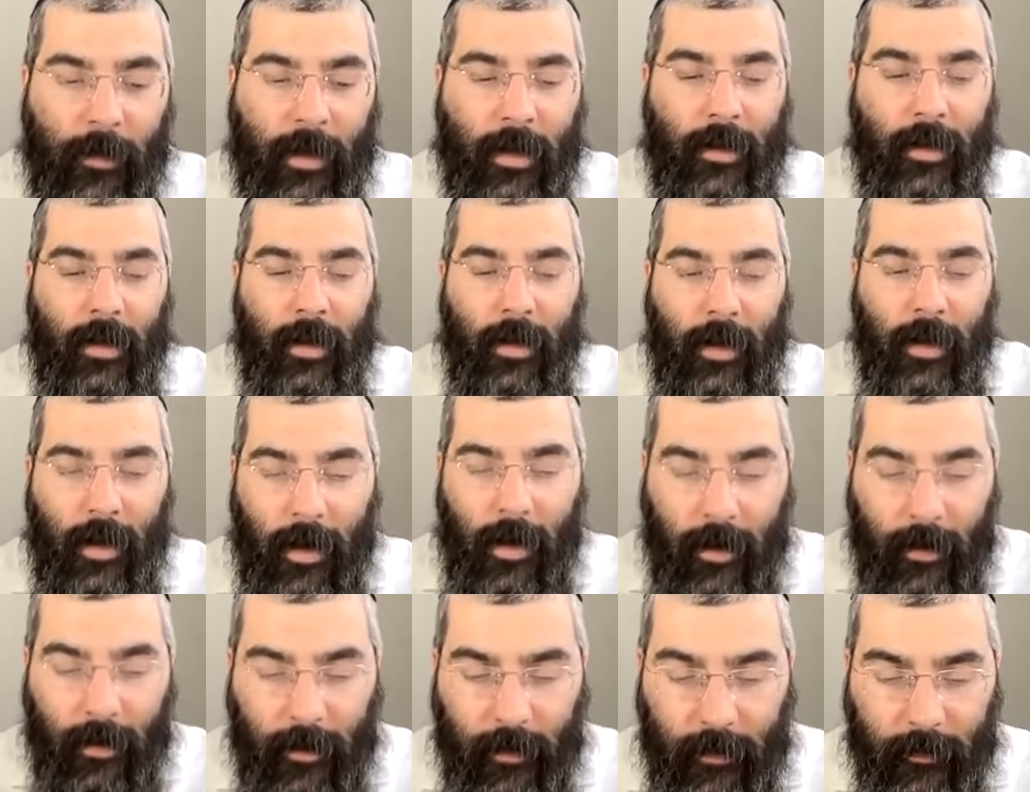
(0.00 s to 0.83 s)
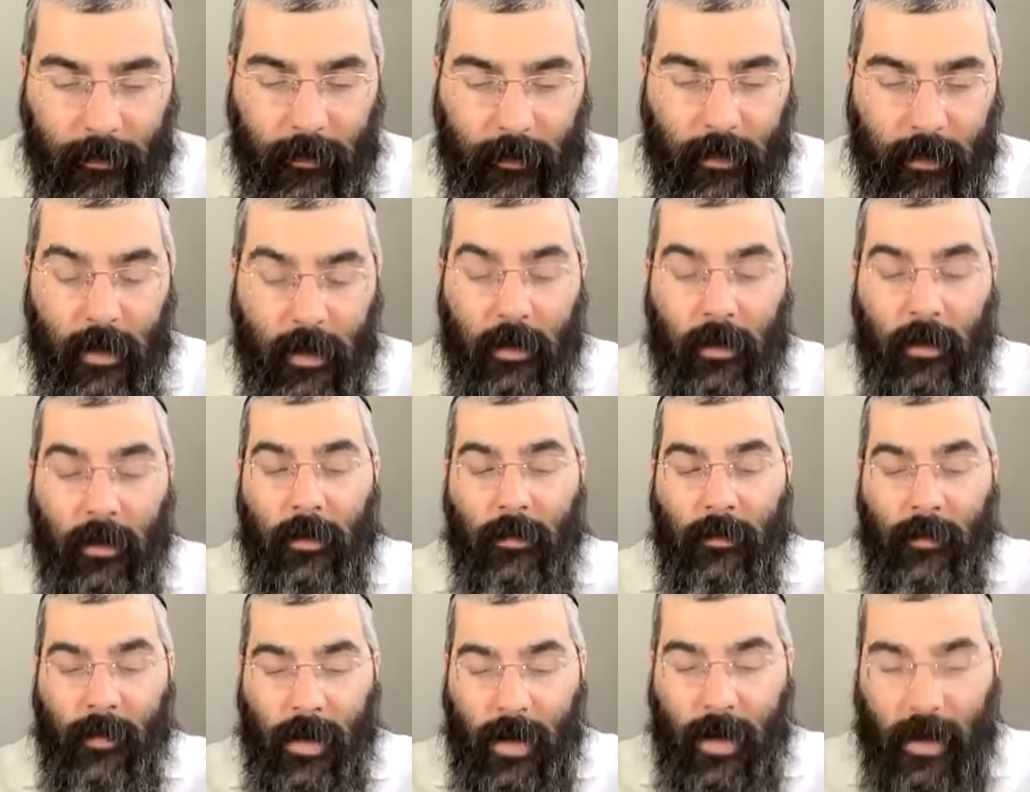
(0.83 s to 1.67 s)
in the head and in
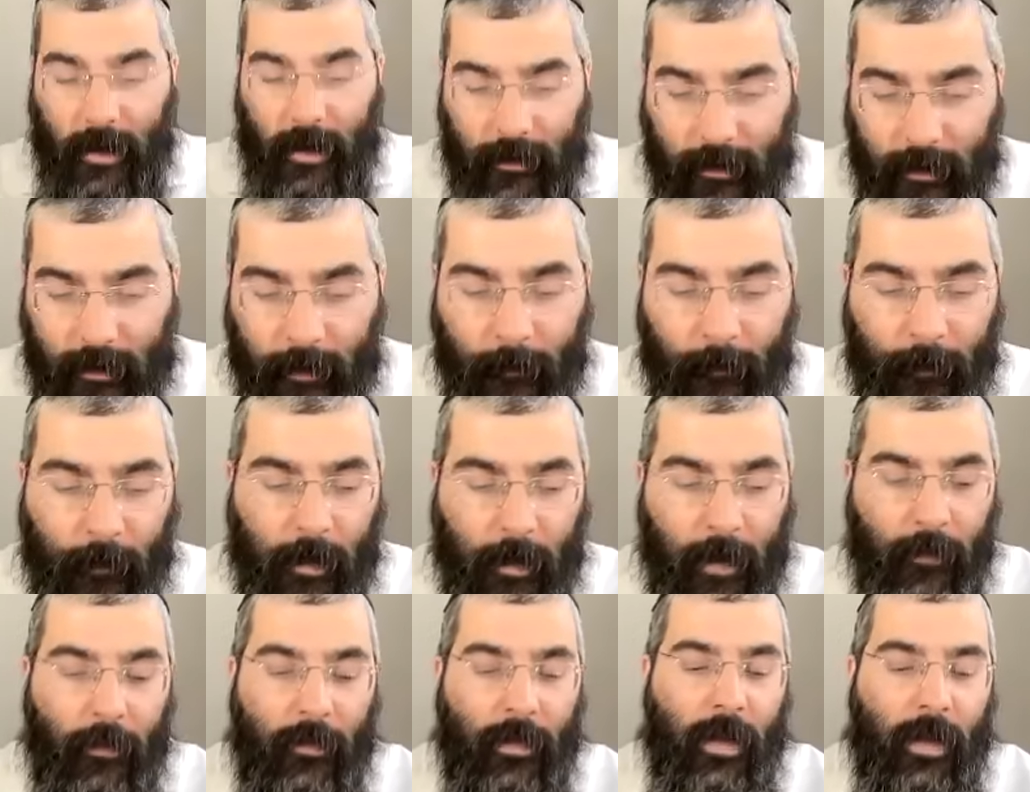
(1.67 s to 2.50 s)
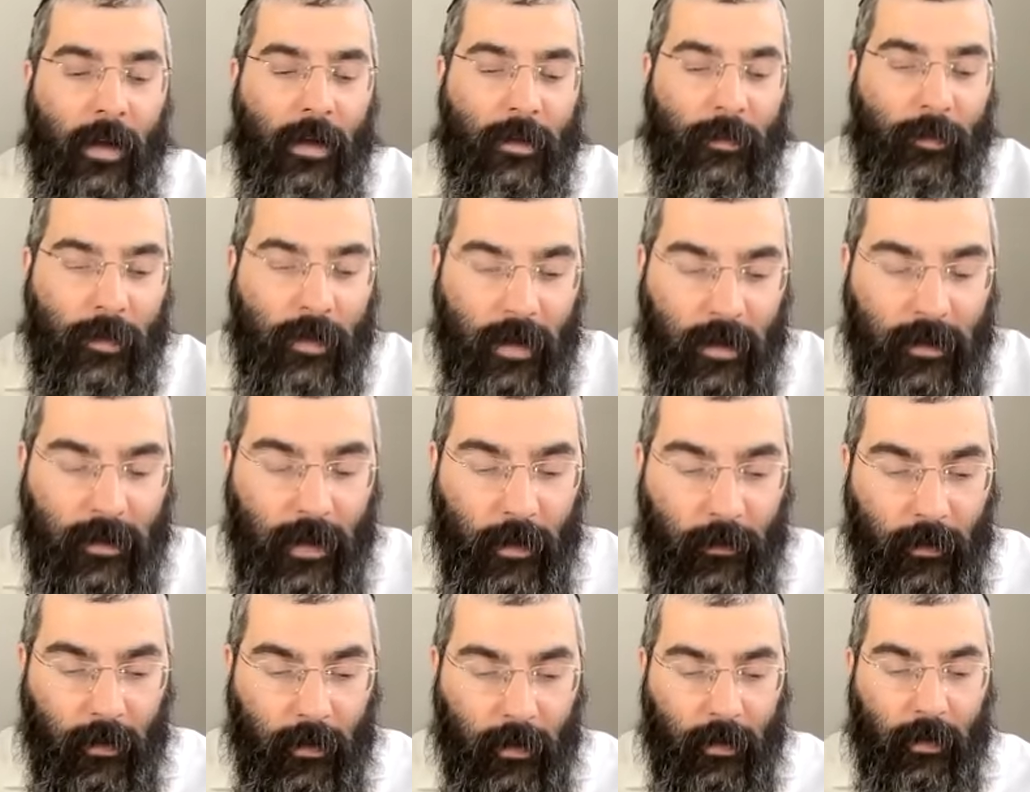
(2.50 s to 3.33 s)
the mind, and from there it spreads out to
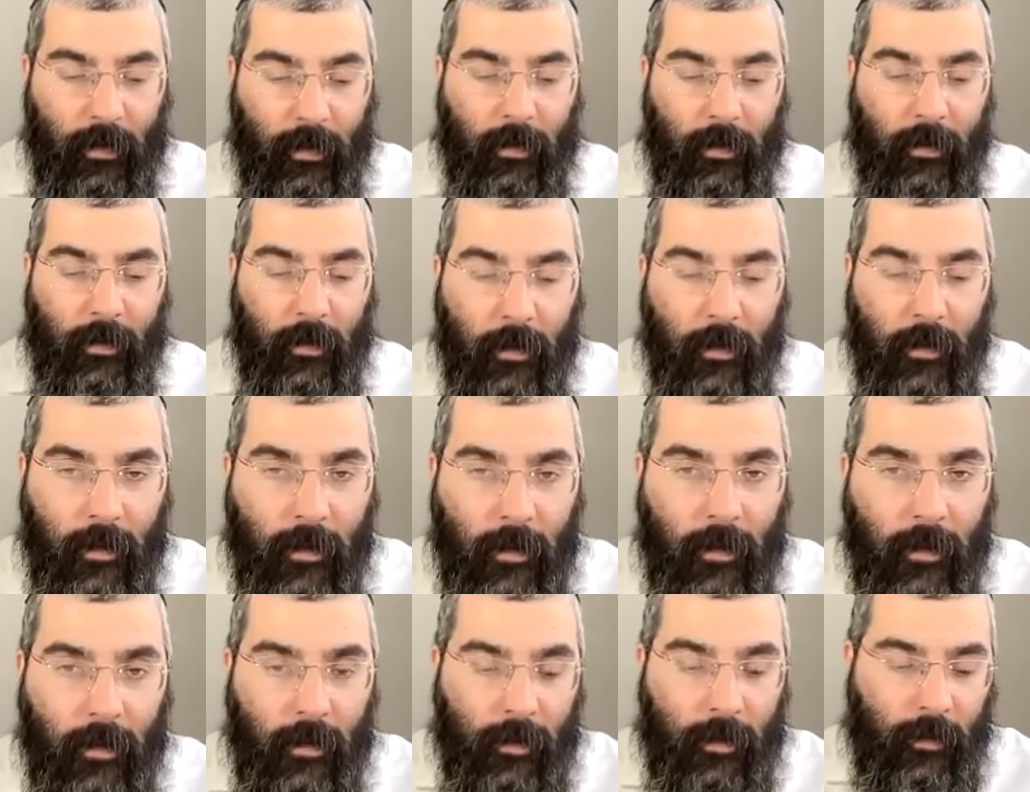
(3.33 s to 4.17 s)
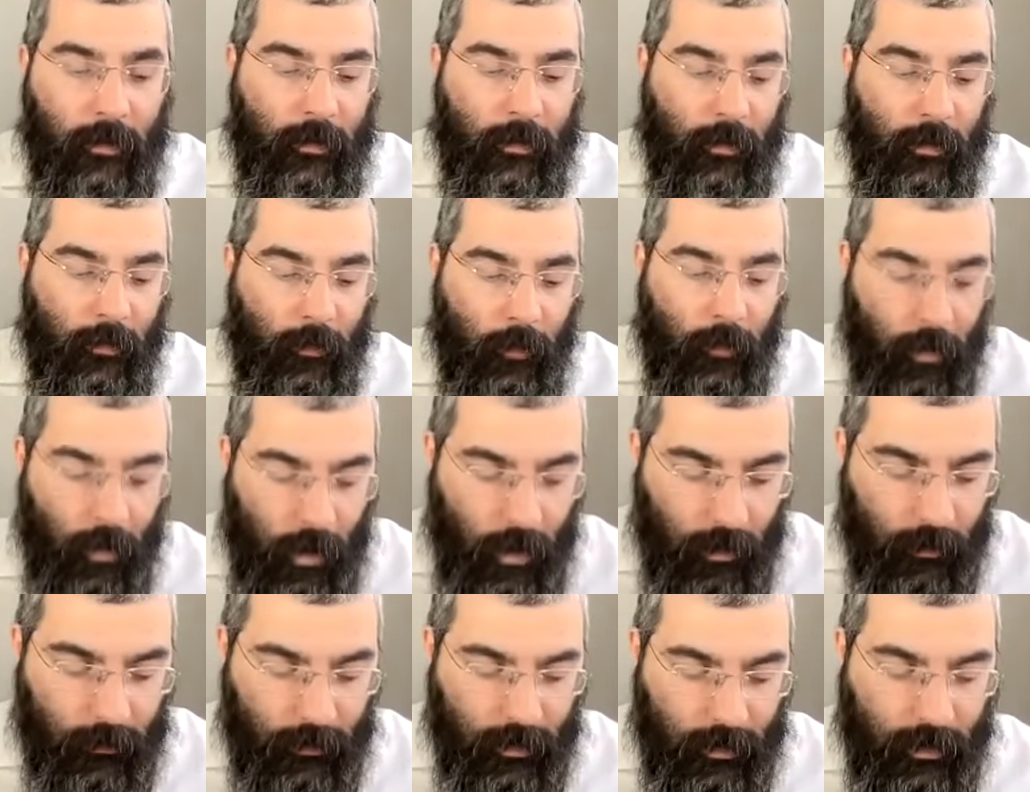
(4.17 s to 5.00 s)
everything. So we're
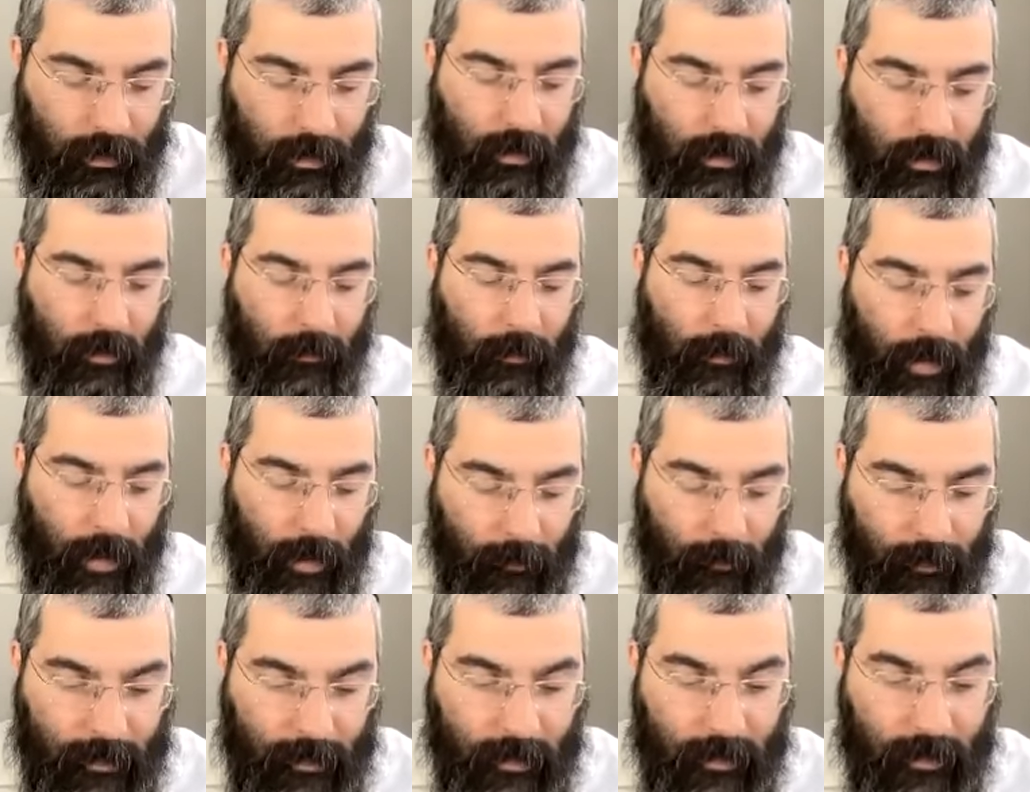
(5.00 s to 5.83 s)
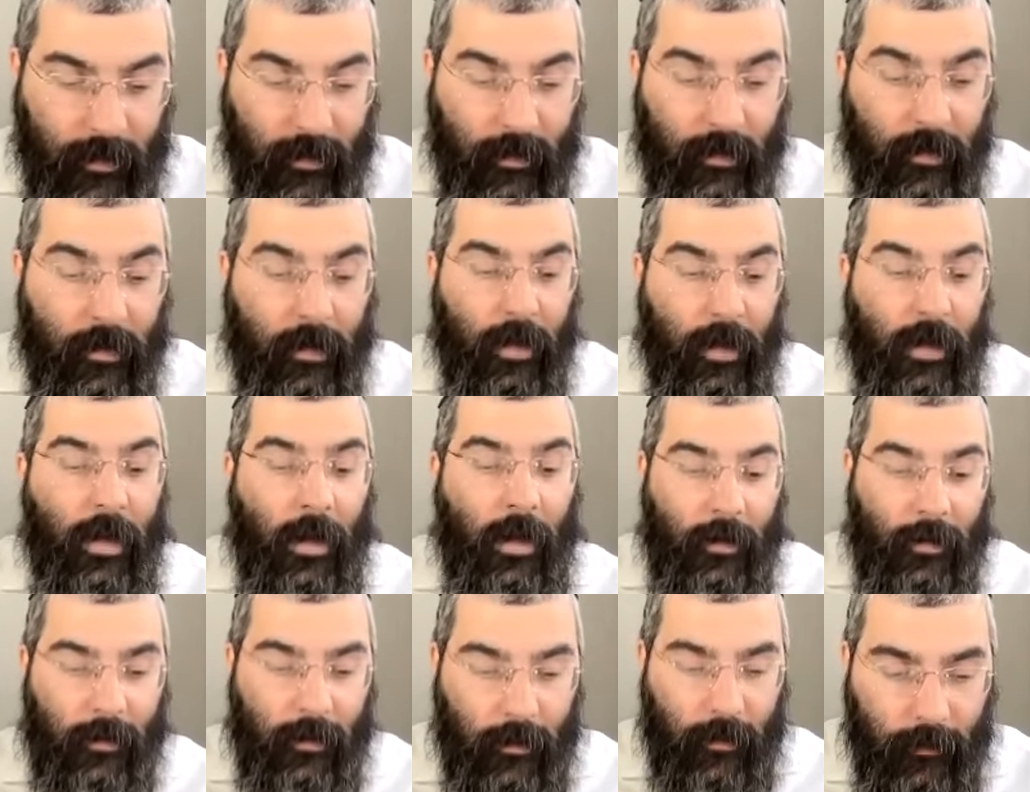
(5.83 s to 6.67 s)
all really, it becomes
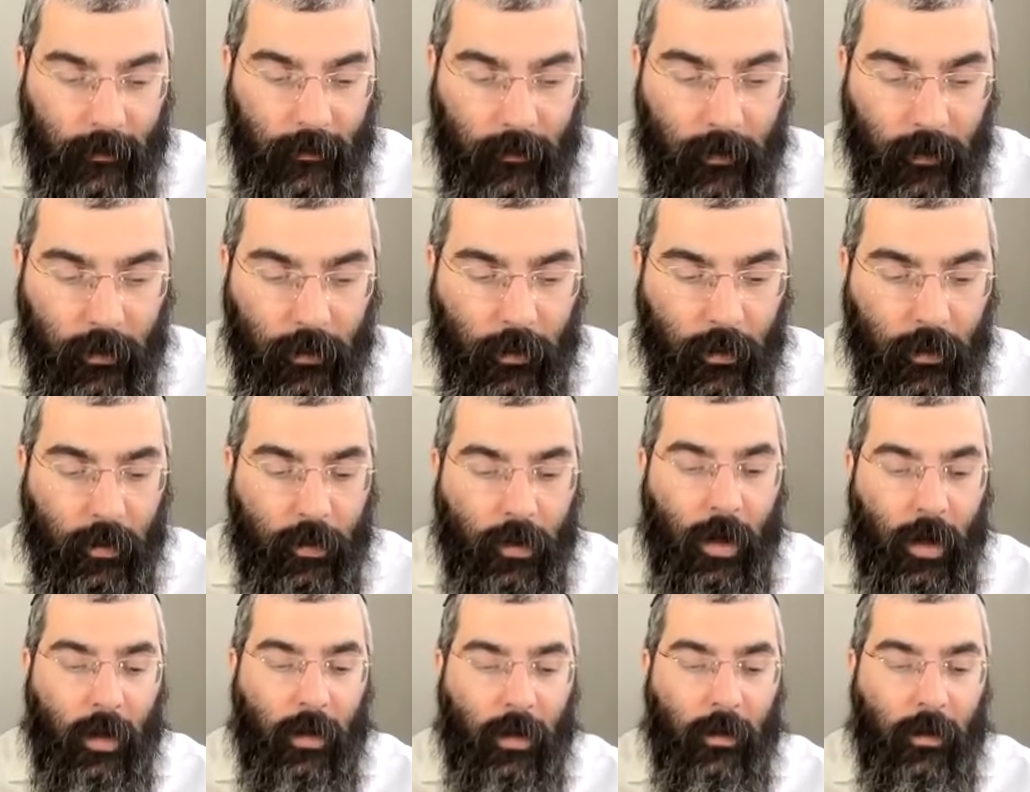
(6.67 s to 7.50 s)
connected. And